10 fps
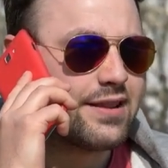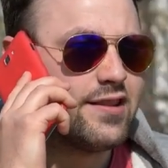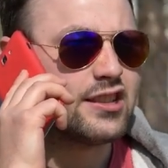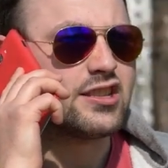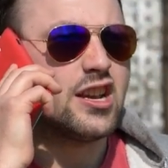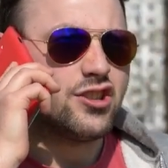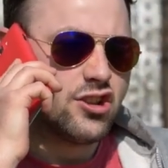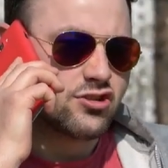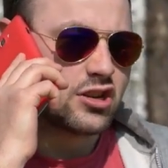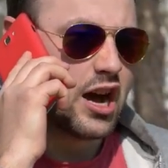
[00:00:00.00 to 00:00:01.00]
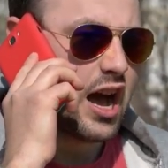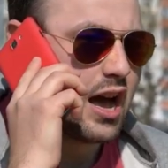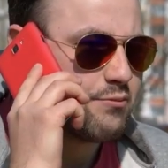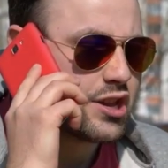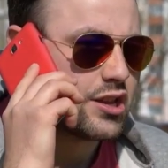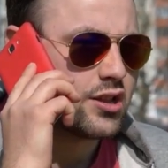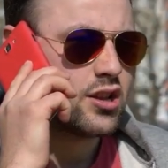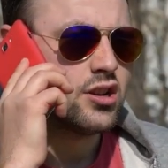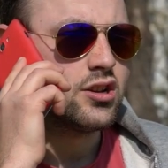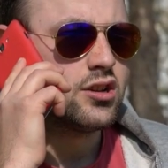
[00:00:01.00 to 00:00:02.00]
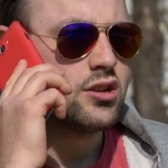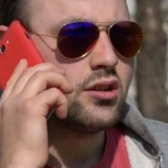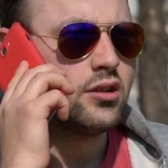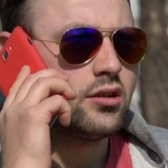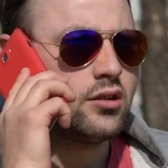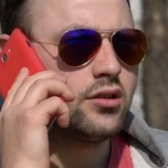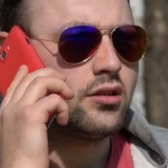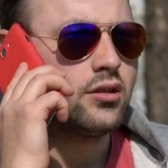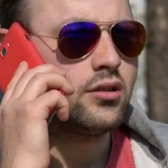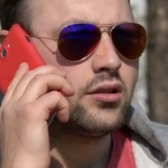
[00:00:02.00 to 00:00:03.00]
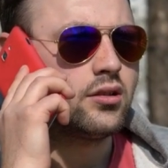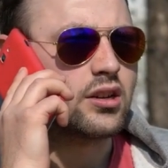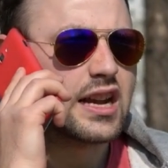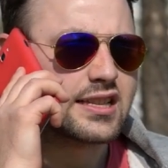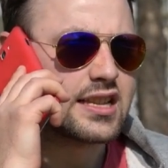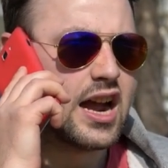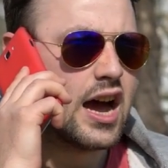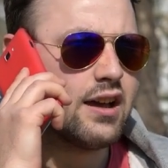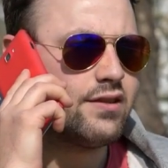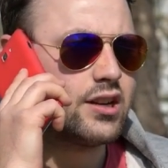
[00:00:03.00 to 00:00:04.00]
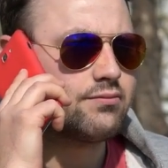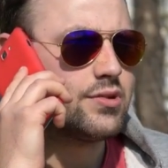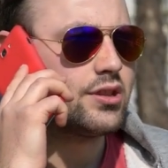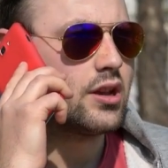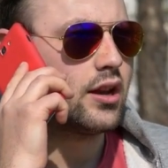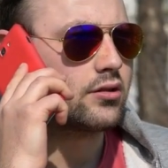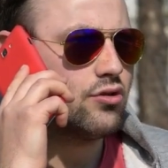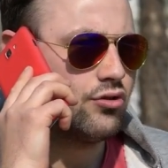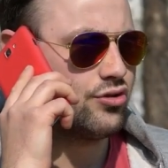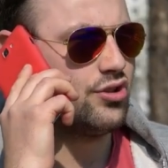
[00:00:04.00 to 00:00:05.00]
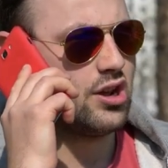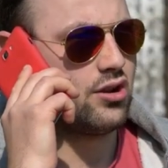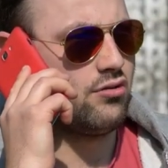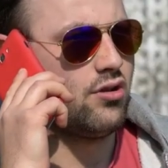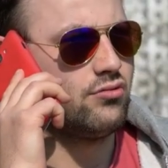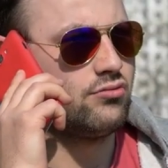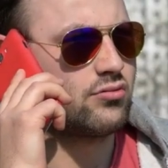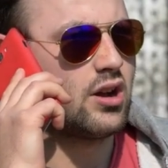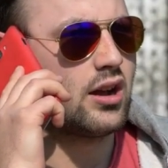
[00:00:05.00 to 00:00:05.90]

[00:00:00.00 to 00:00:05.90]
But they don't mention the fact that they pushed and provoked you until you finally reacted to them.